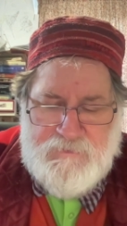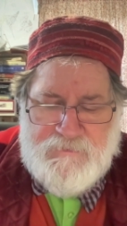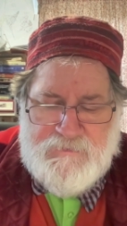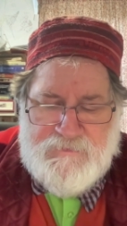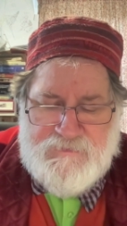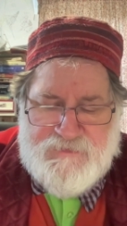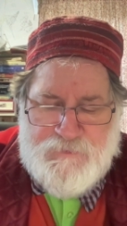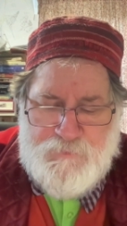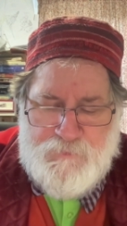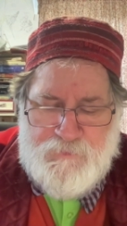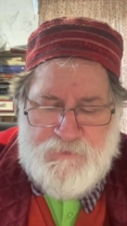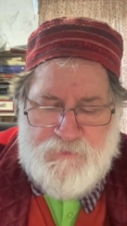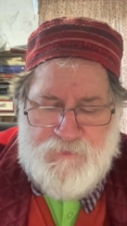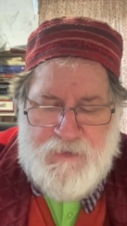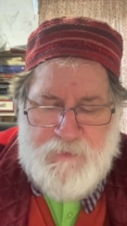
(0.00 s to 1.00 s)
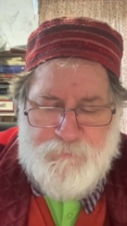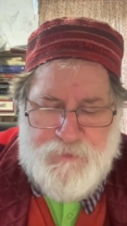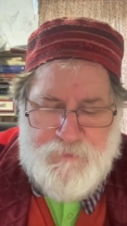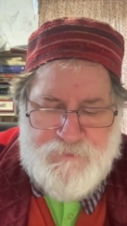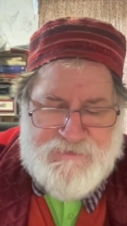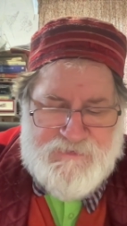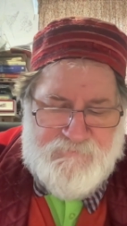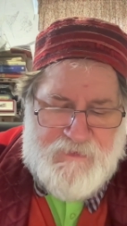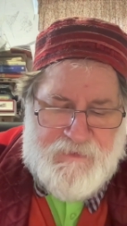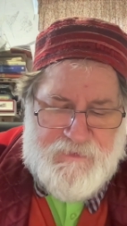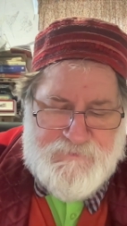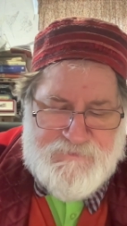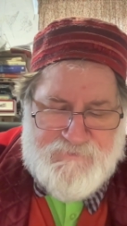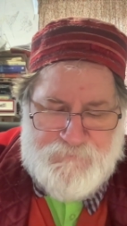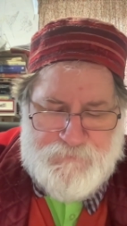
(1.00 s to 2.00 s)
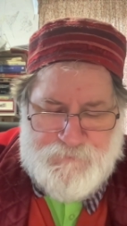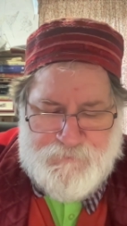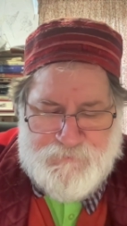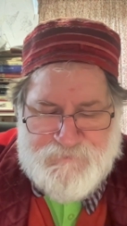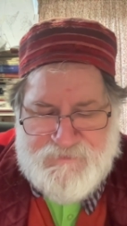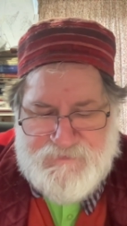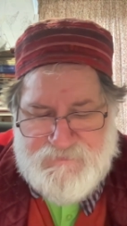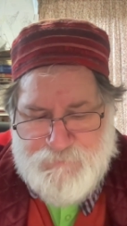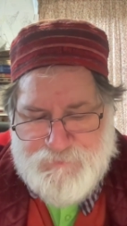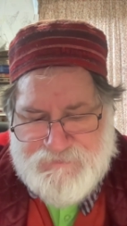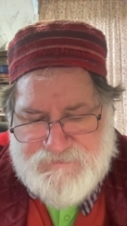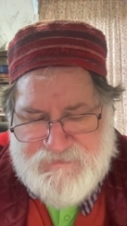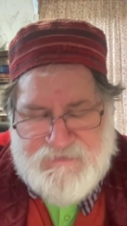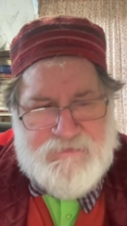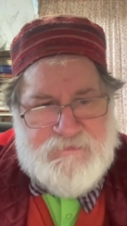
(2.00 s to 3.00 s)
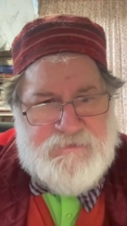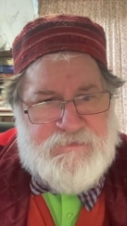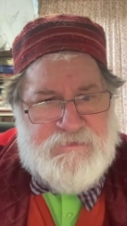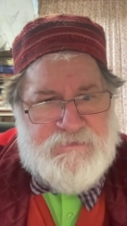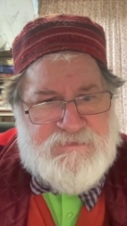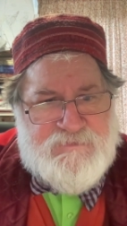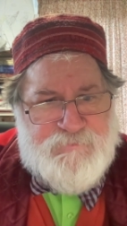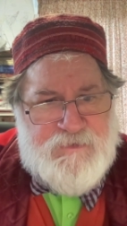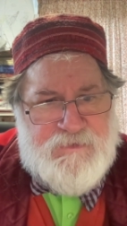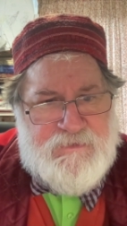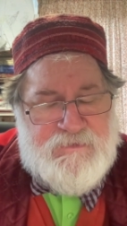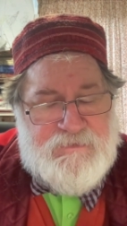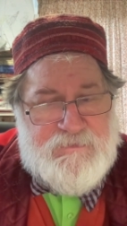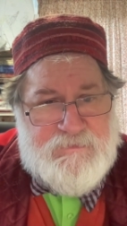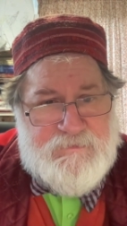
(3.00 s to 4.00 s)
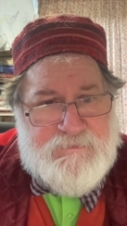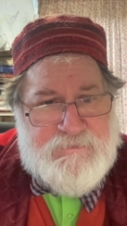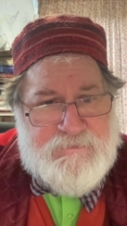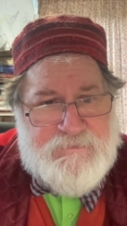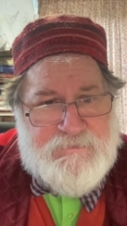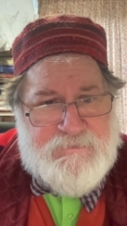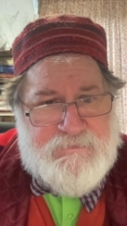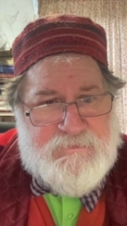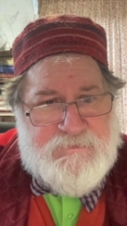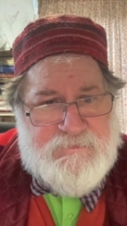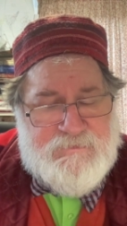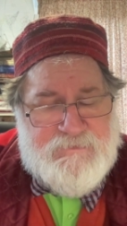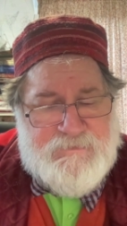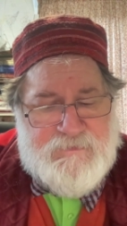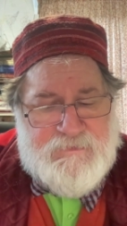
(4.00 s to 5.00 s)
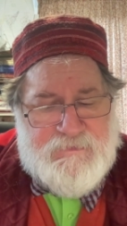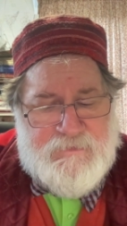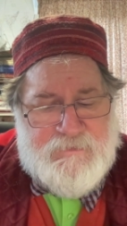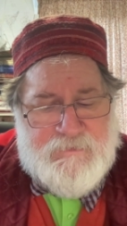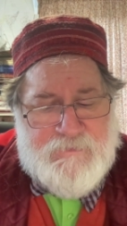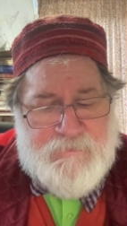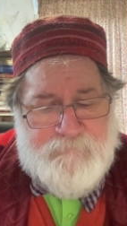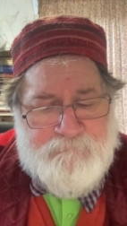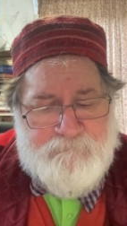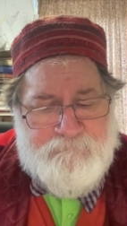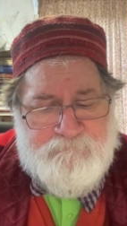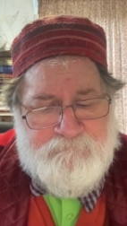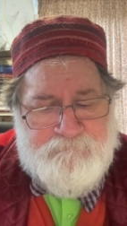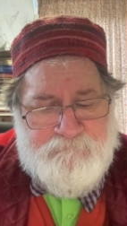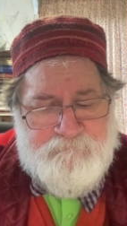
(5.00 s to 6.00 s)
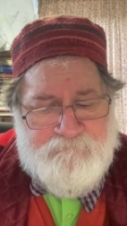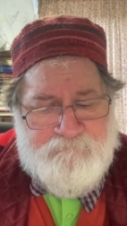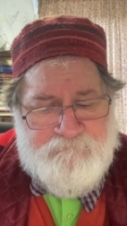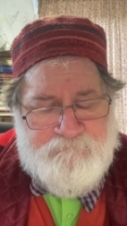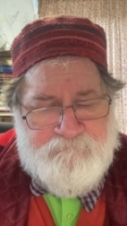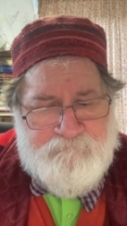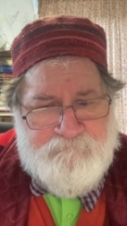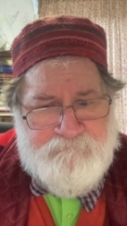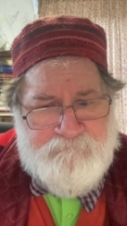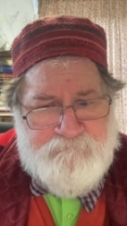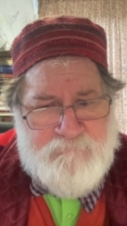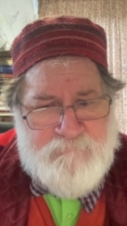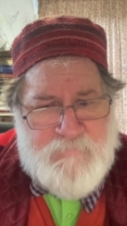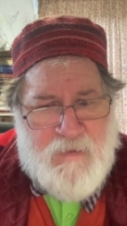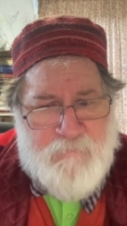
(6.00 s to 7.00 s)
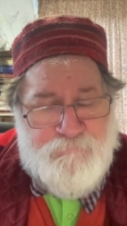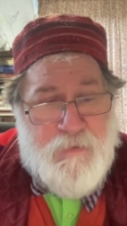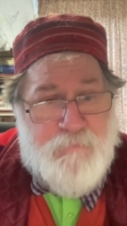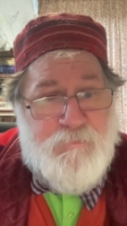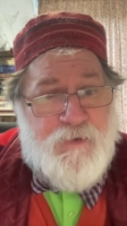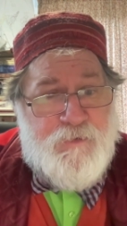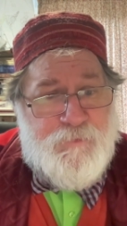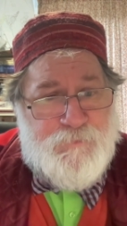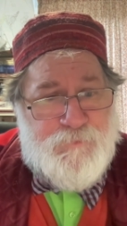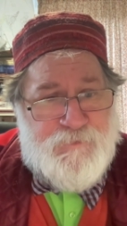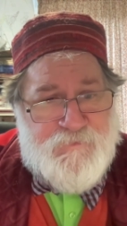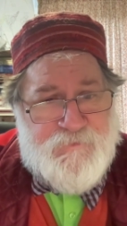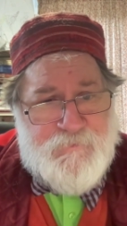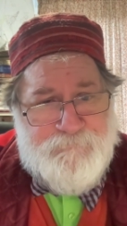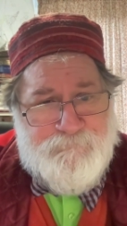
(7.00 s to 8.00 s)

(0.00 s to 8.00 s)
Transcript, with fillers: So the abuse of the House of Lords is particularly to be um, bemoaned